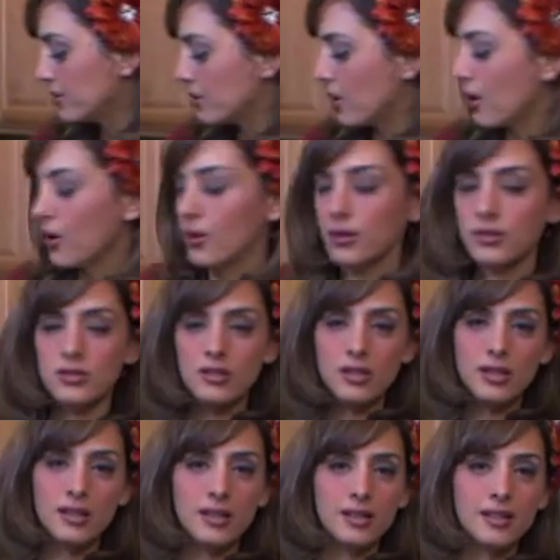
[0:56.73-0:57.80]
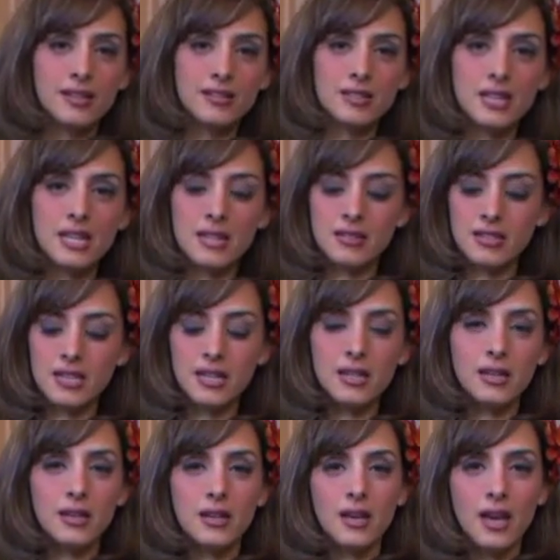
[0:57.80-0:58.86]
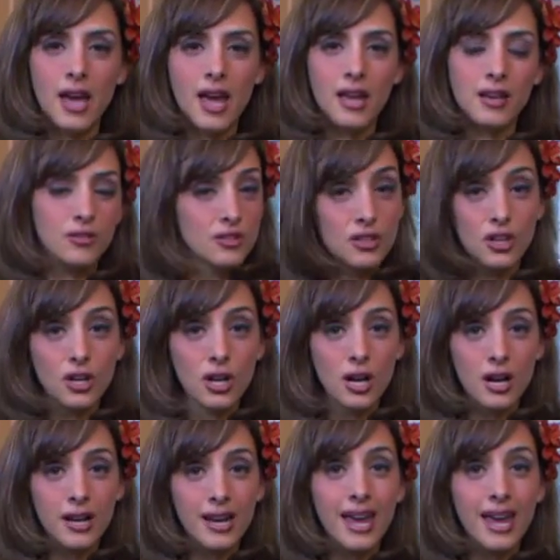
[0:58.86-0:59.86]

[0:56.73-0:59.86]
So it's easy to cook